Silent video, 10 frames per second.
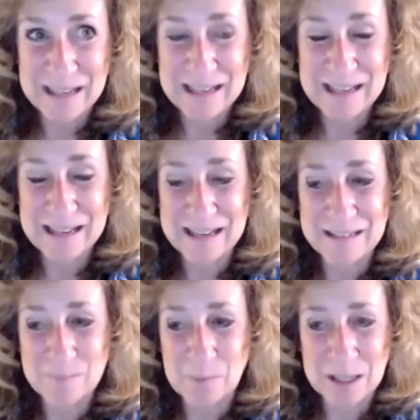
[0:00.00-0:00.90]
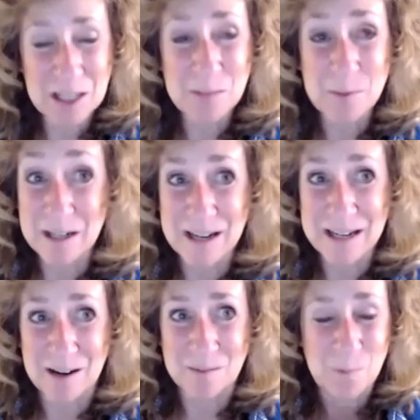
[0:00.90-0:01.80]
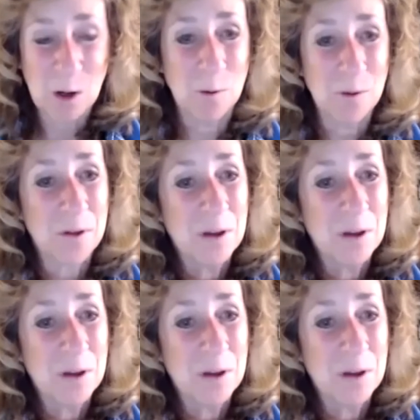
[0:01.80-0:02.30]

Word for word: And, my husband and I are both